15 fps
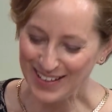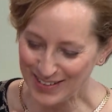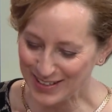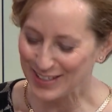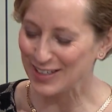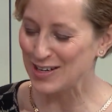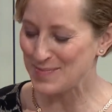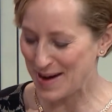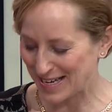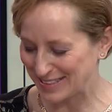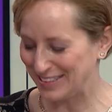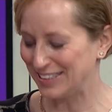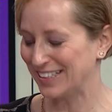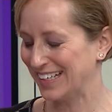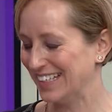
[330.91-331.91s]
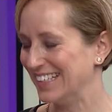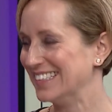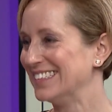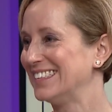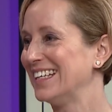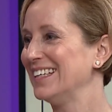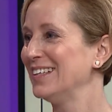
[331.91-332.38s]
You can go back to your kid
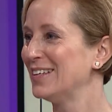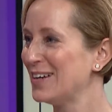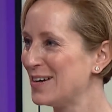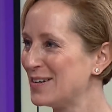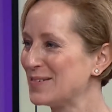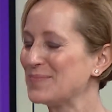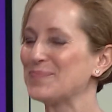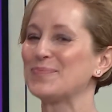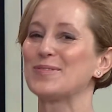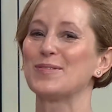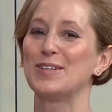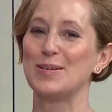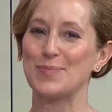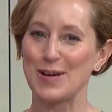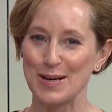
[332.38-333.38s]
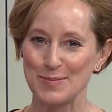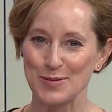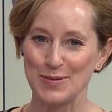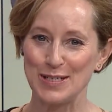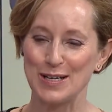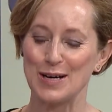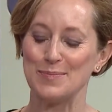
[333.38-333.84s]
and say, you know, when you brought up the
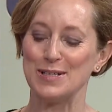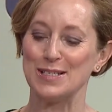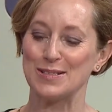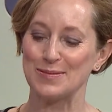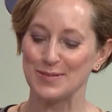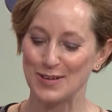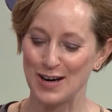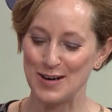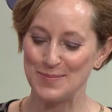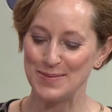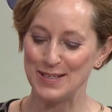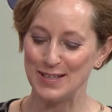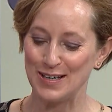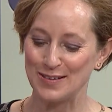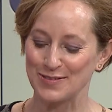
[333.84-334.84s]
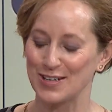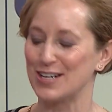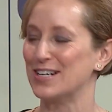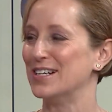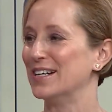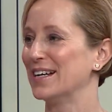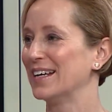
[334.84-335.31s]
weed gummies, caught me off
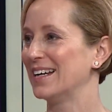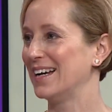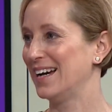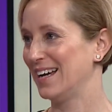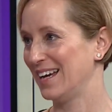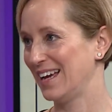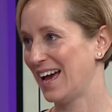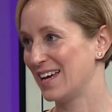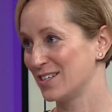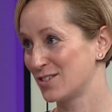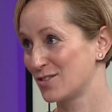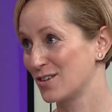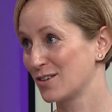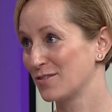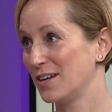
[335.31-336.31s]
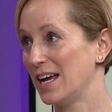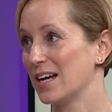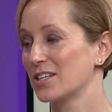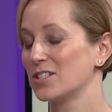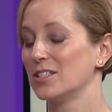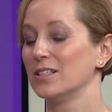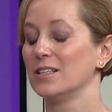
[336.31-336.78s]
guard. I had a strong
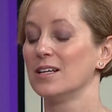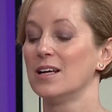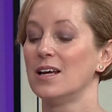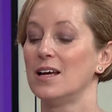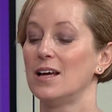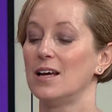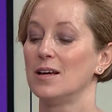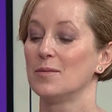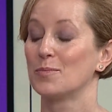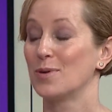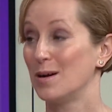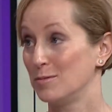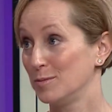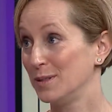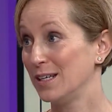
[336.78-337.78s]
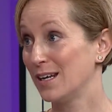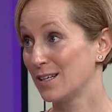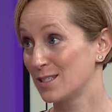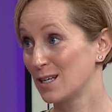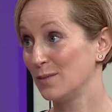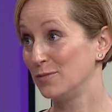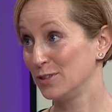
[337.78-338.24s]
reaction. Probably not
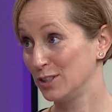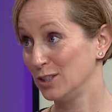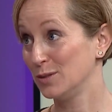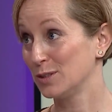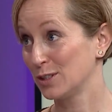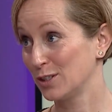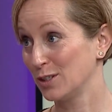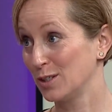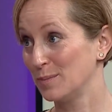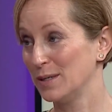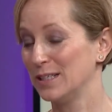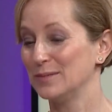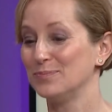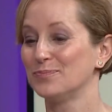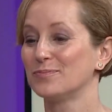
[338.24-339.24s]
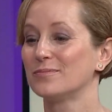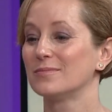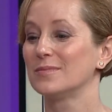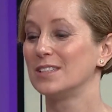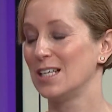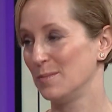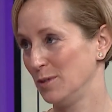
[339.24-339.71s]
as helpful to you as it could have been.
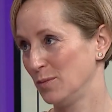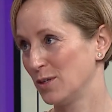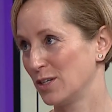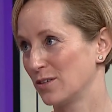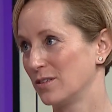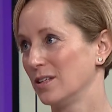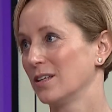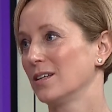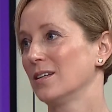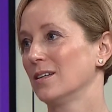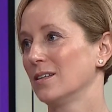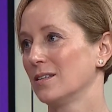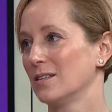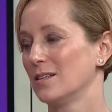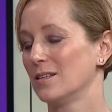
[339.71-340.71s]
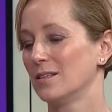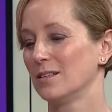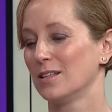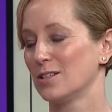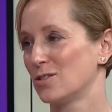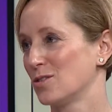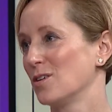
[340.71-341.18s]
Tell me what you're thinking.
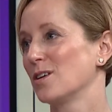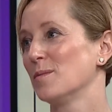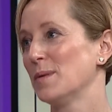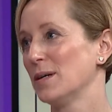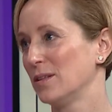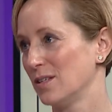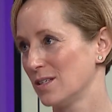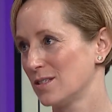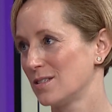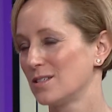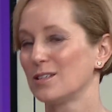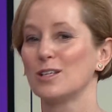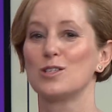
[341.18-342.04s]
Let's talk about this. Mm-hmm.